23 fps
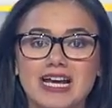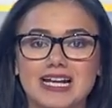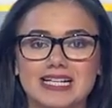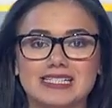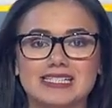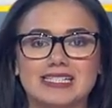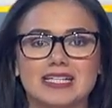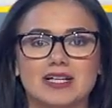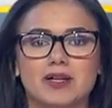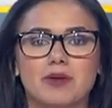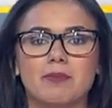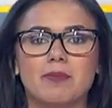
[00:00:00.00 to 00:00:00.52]

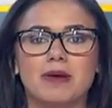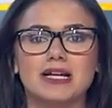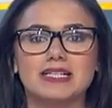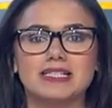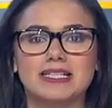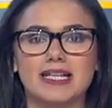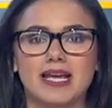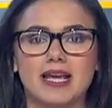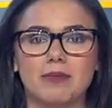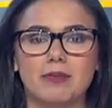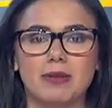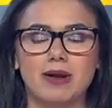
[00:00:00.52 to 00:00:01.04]
until
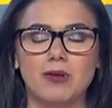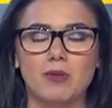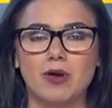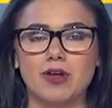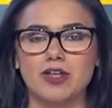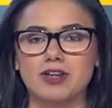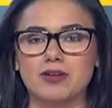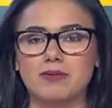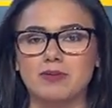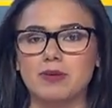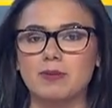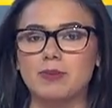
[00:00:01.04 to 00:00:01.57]
Monday, but I
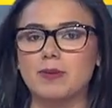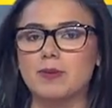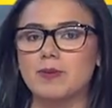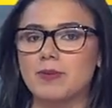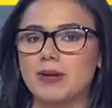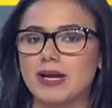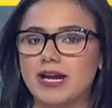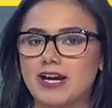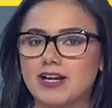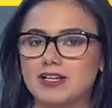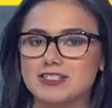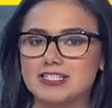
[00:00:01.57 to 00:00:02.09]
want you to be
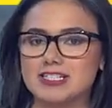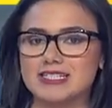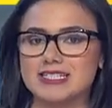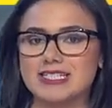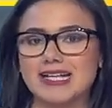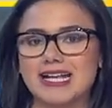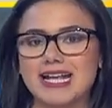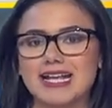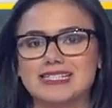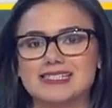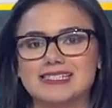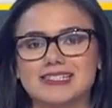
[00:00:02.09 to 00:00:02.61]
prepared just
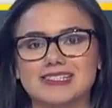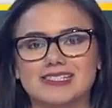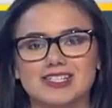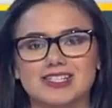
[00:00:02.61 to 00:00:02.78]
in case they